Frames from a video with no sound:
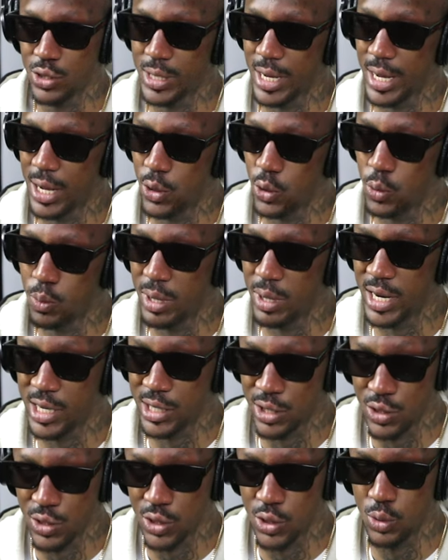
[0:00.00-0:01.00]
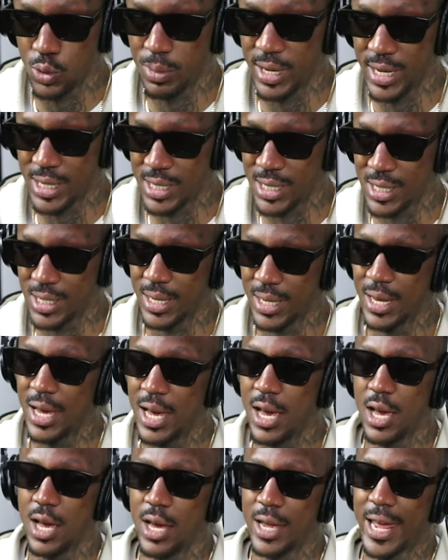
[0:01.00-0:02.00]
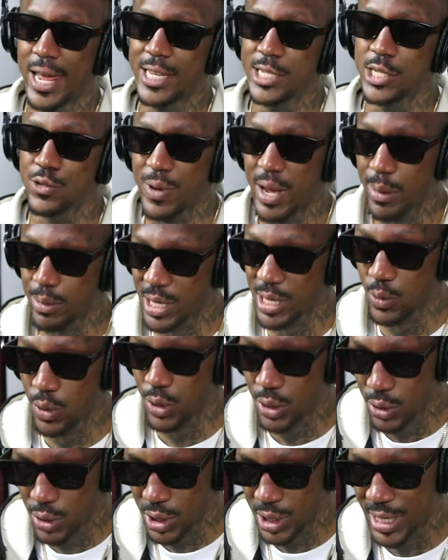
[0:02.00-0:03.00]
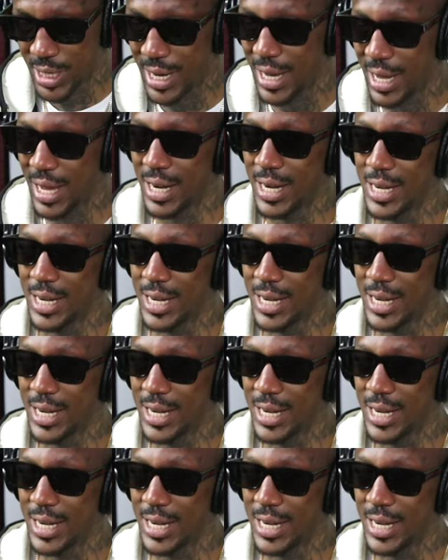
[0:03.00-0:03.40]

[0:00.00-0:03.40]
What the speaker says: You saying who busters, who bitches, and they just rappers, they won't do shit.